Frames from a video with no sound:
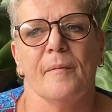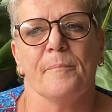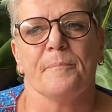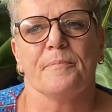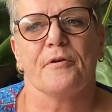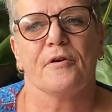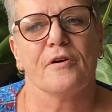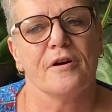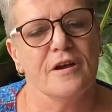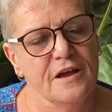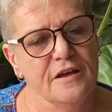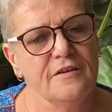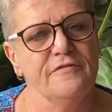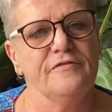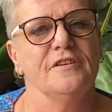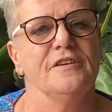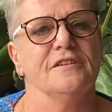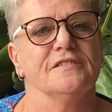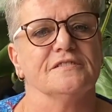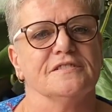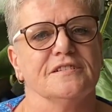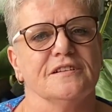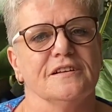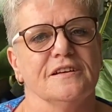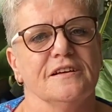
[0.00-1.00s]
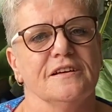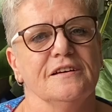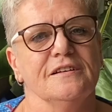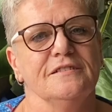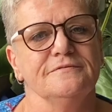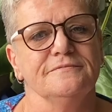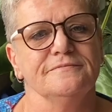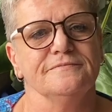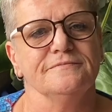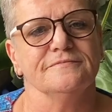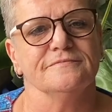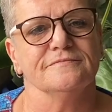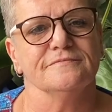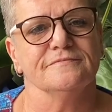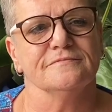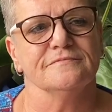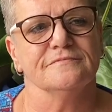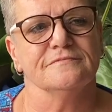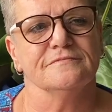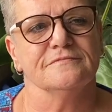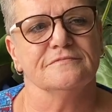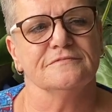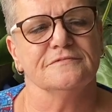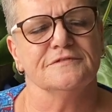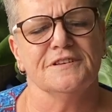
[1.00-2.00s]
Previously,
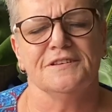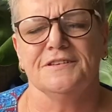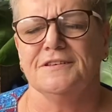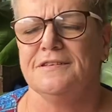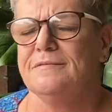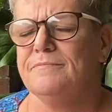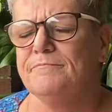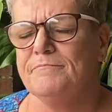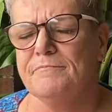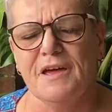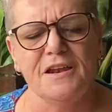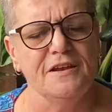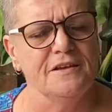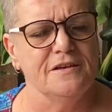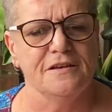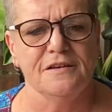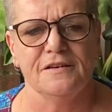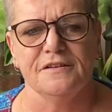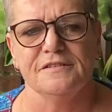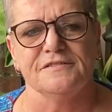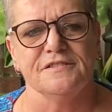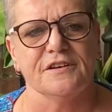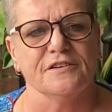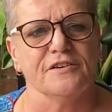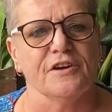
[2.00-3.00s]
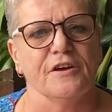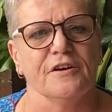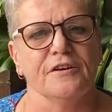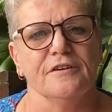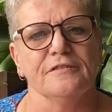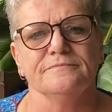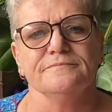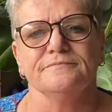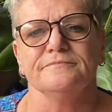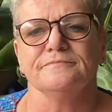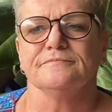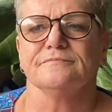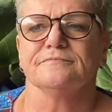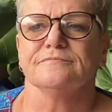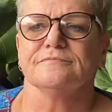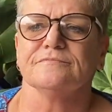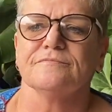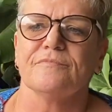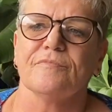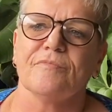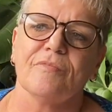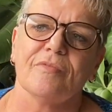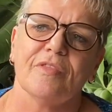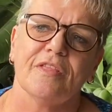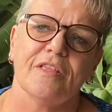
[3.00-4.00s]
many years ago,
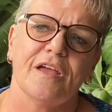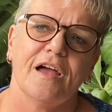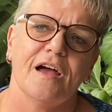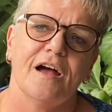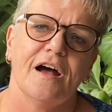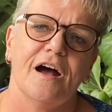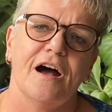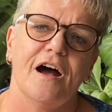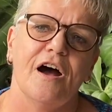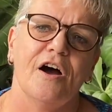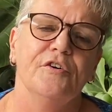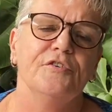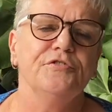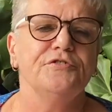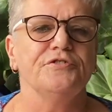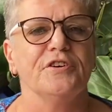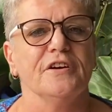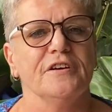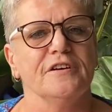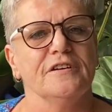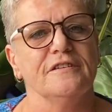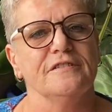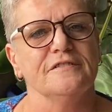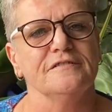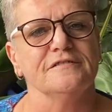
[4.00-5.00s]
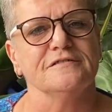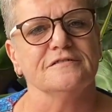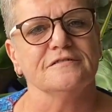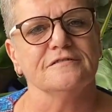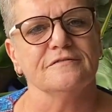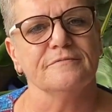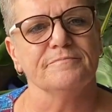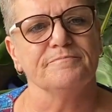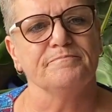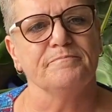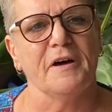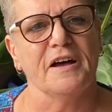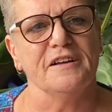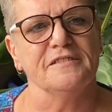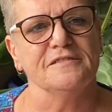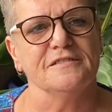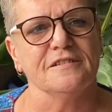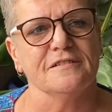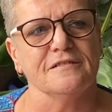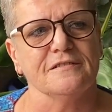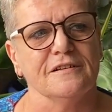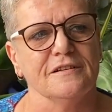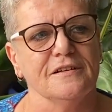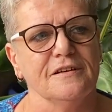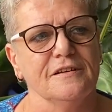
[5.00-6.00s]
OTs
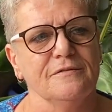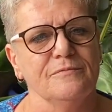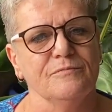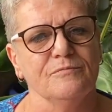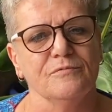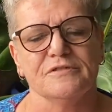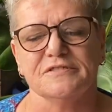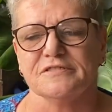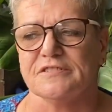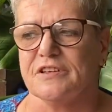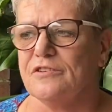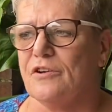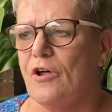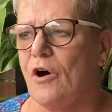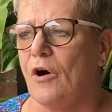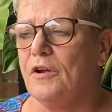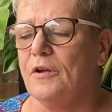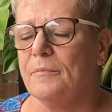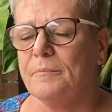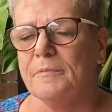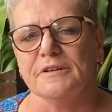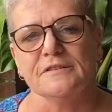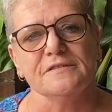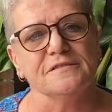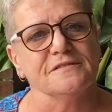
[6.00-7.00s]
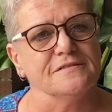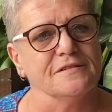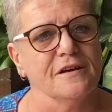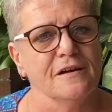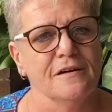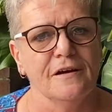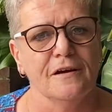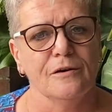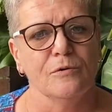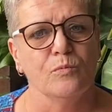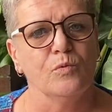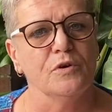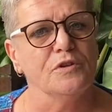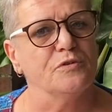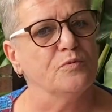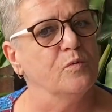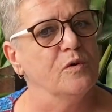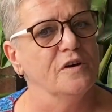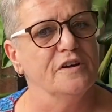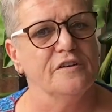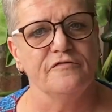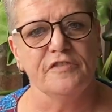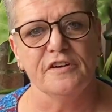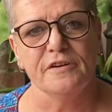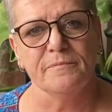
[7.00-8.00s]
basically were synonymous with
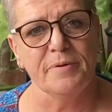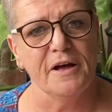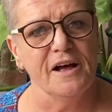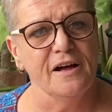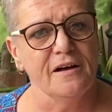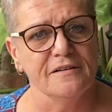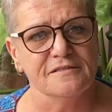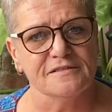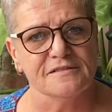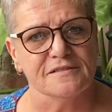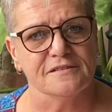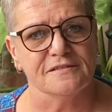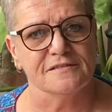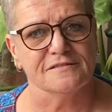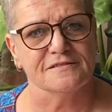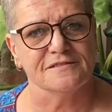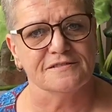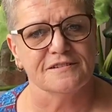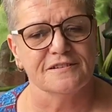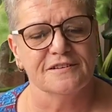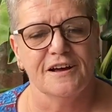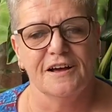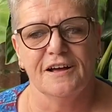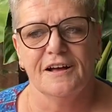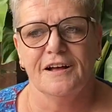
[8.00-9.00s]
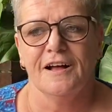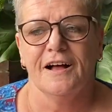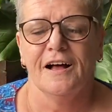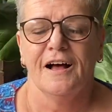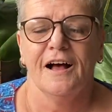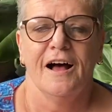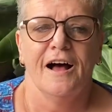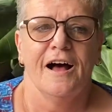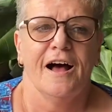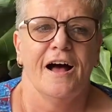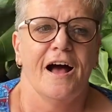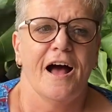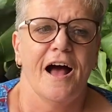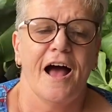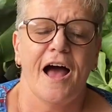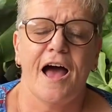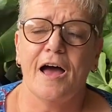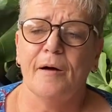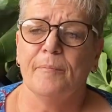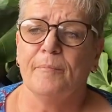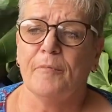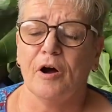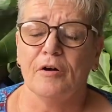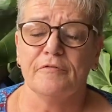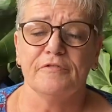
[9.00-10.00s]
weaving baskets.
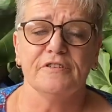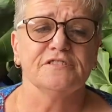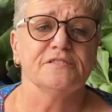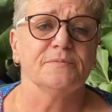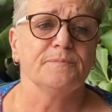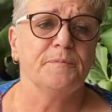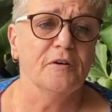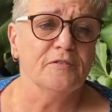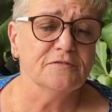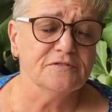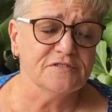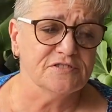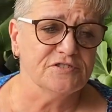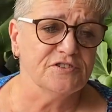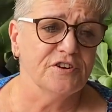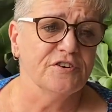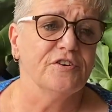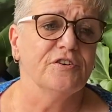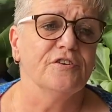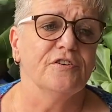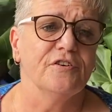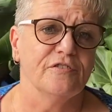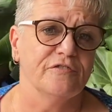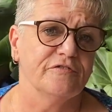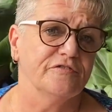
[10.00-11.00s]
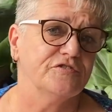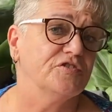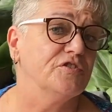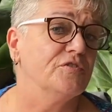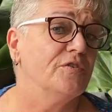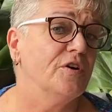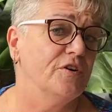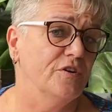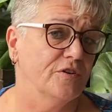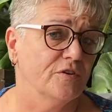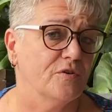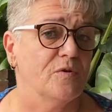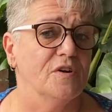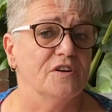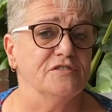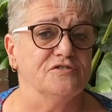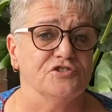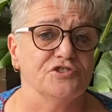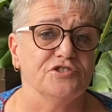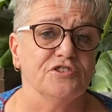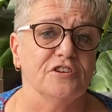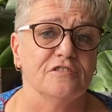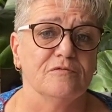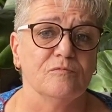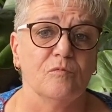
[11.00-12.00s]
And my response to her
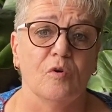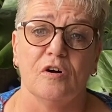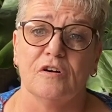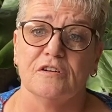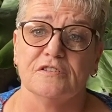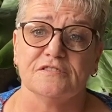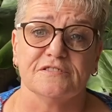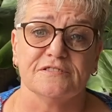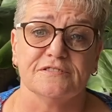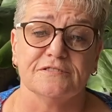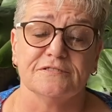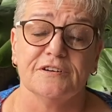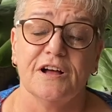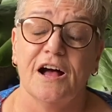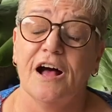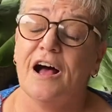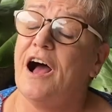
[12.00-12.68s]
question was,